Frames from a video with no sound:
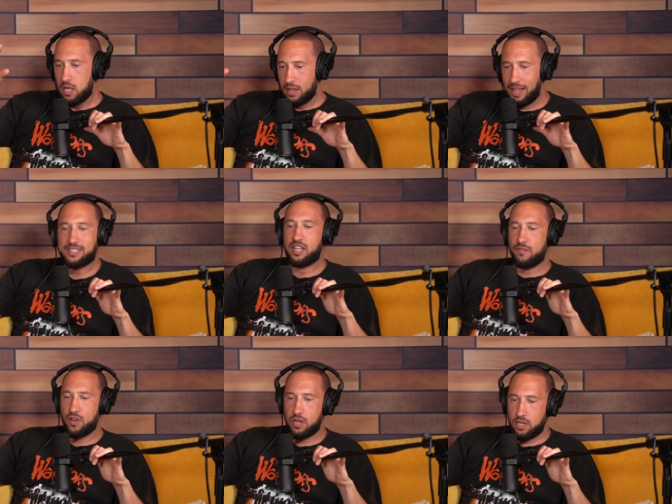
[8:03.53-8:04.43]
Listen,
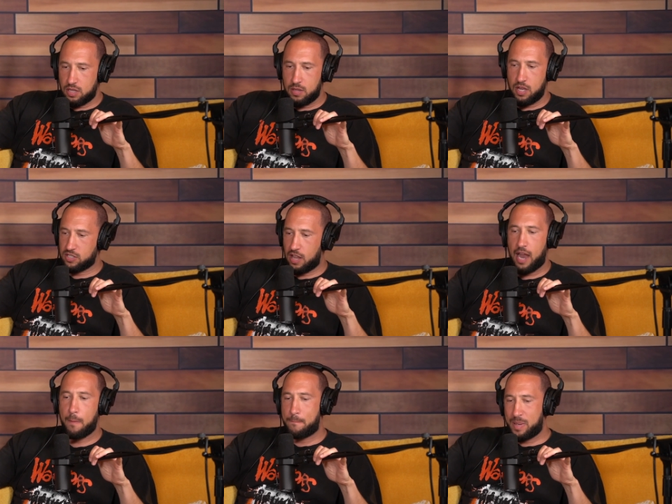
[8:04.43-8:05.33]
if you're, there's a
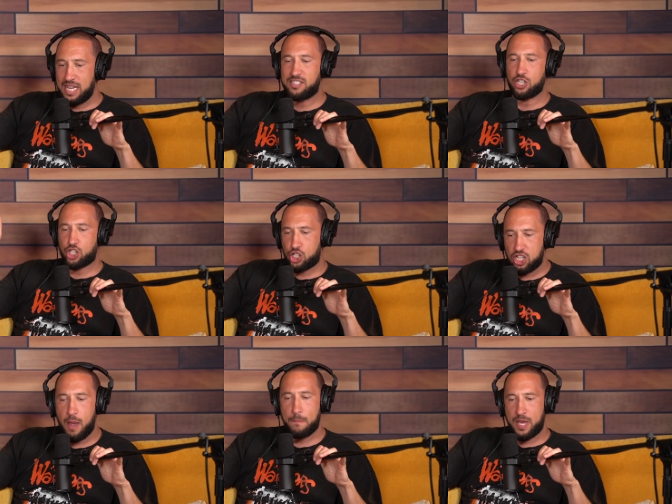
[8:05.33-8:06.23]
lot of piece of
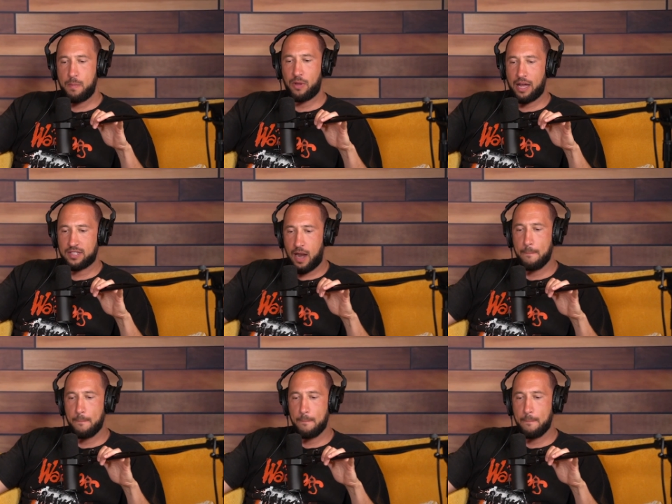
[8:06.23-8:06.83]
shit people out there,